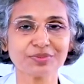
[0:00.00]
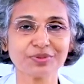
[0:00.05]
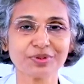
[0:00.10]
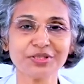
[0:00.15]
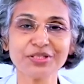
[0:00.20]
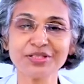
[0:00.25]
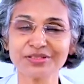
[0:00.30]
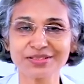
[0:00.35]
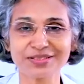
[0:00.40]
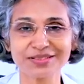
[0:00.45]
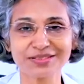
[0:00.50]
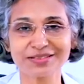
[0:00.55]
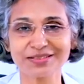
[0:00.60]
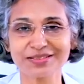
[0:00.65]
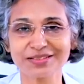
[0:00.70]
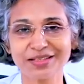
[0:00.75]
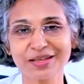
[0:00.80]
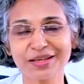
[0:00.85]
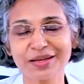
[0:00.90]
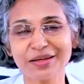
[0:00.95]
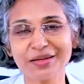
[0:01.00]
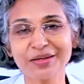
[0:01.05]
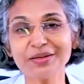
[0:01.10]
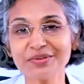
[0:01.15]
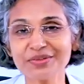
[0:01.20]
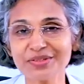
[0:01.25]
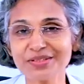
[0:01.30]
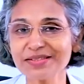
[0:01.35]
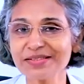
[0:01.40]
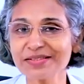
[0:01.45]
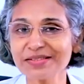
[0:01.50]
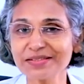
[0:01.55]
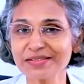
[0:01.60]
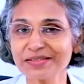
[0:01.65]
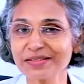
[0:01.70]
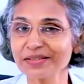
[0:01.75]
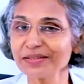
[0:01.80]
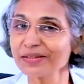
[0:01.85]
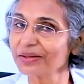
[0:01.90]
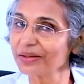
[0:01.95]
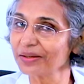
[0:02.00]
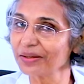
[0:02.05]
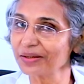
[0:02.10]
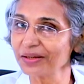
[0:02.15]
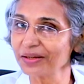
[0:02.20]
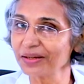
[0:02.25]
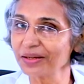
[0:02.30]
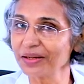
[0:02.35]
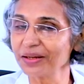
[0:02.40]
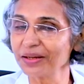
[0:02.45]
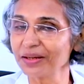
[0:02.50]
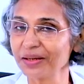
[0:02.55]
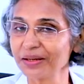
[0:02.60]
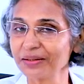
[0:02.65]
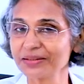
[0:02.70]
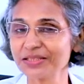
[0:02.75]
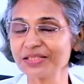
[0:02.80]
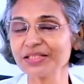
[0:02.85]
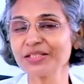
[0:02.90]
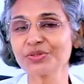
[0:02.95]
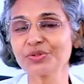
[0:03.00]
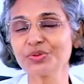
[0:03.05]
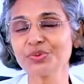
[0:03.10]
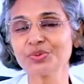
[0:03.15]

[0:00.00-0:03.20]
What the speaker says: years if she is stick